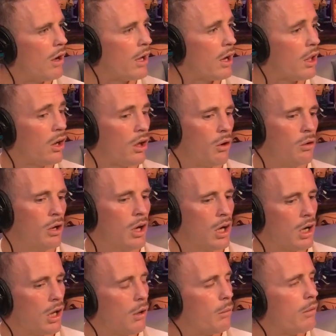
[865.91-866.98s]
And I know,
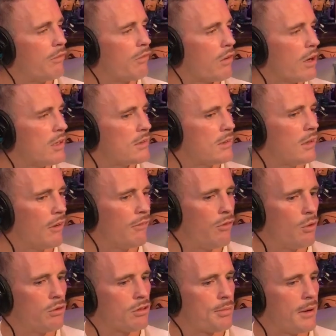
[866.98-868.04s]
like with Reese, like
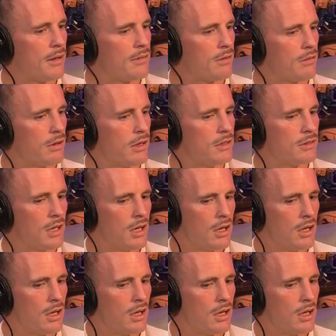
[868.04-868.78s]
full respect to Reese.